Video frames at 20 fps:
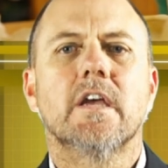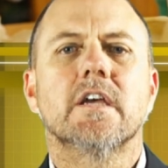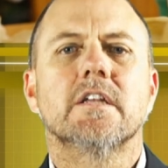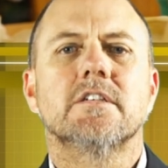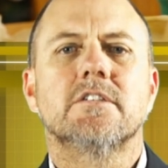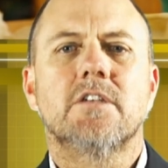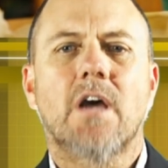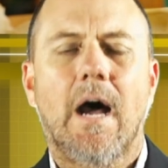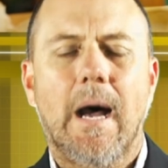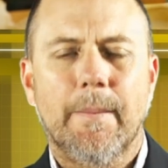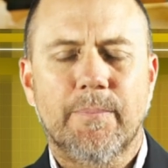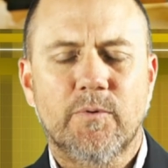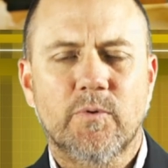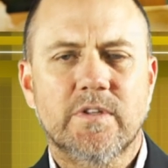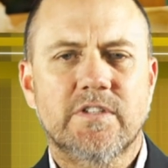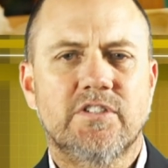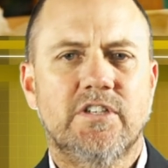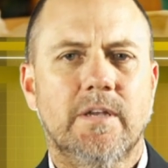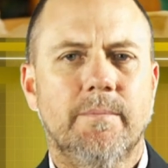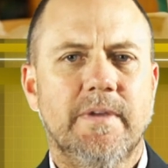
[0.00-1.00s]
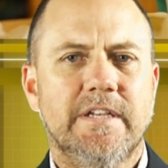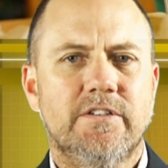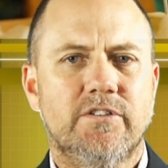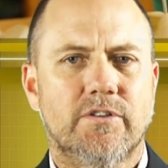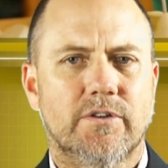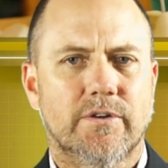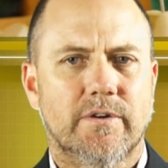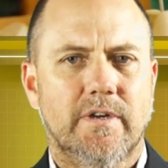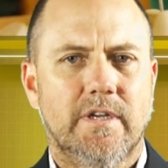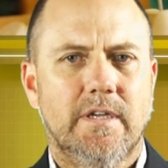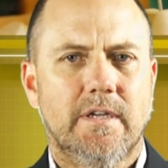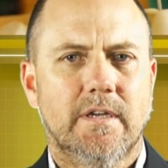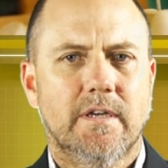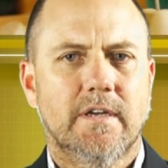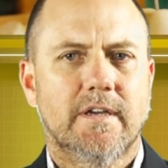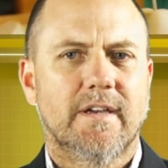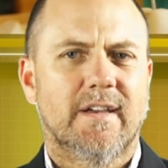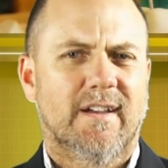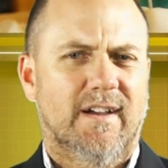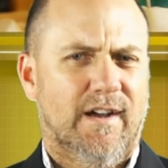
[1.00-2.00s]
topped with chimichurri,
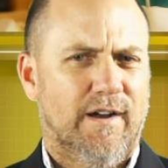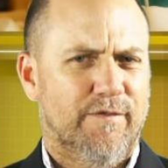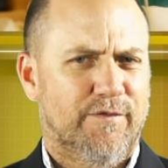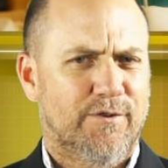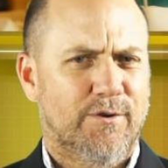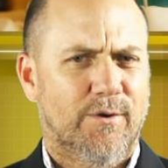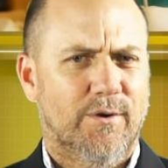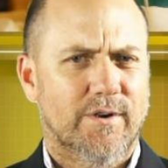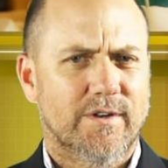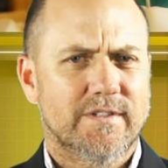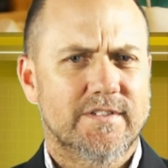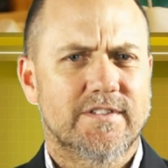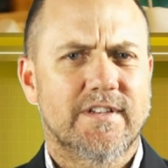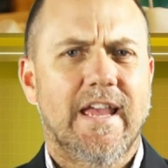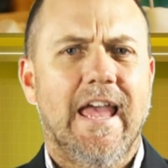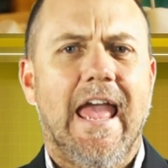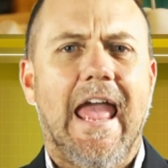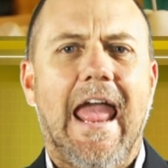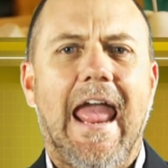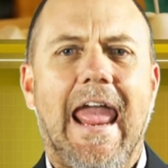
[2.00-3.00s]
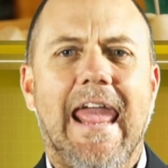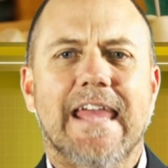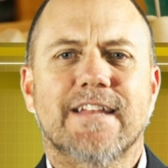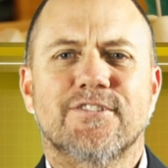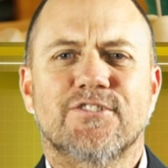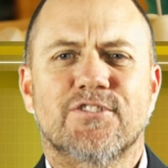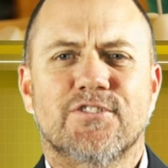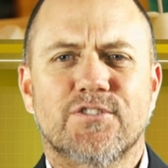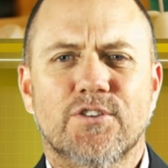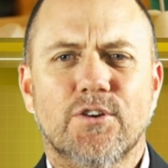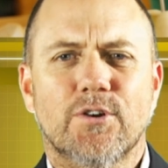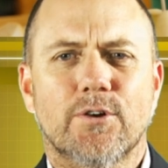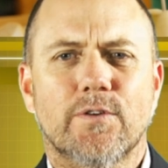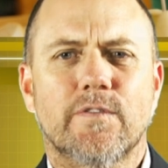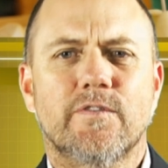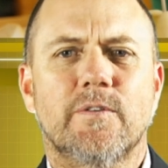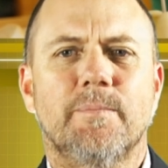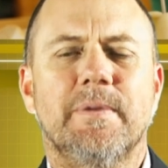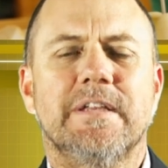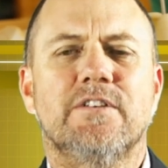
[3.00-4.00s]
of course, and
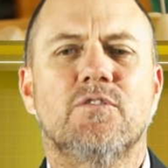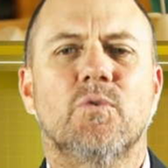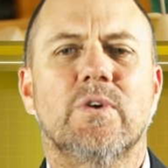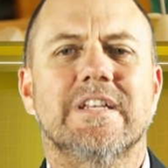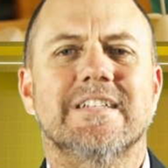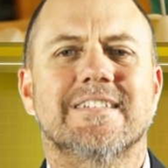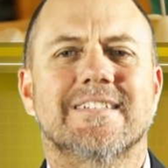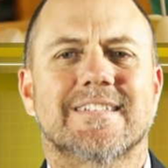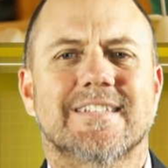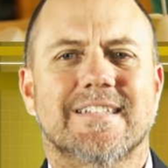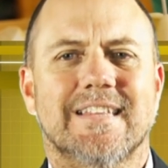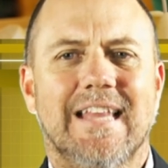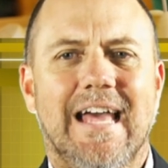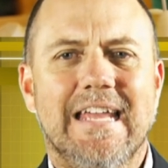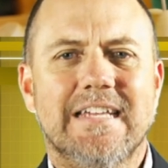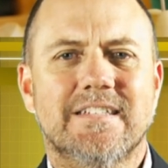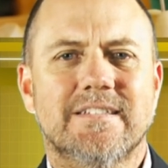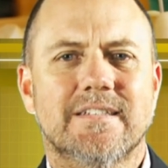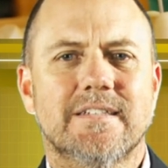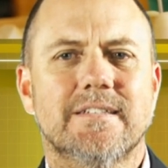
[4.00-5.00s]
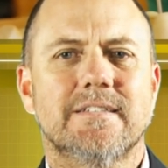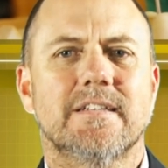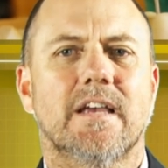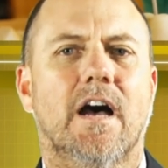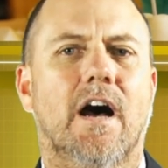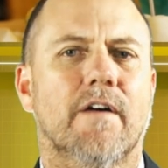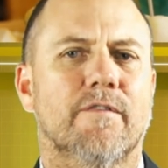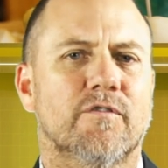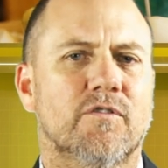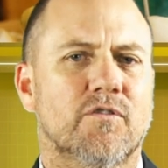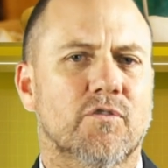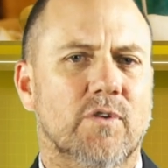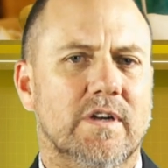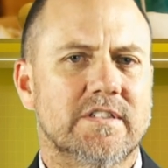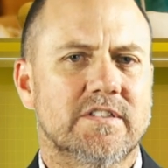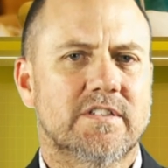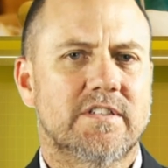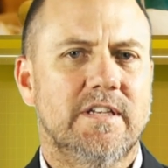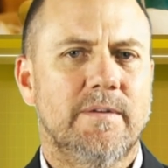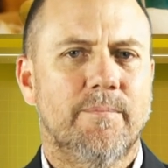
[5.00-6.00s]
served between slices of
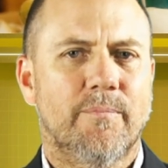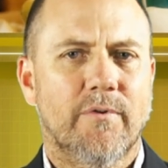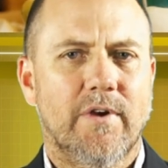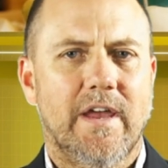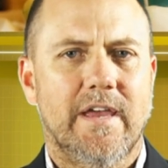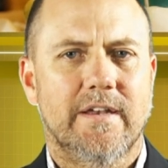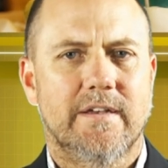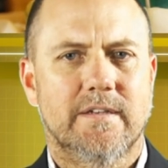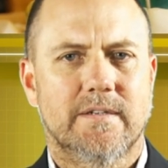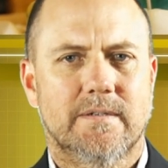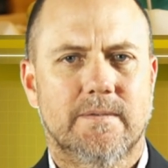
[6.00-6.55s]
crusty bread.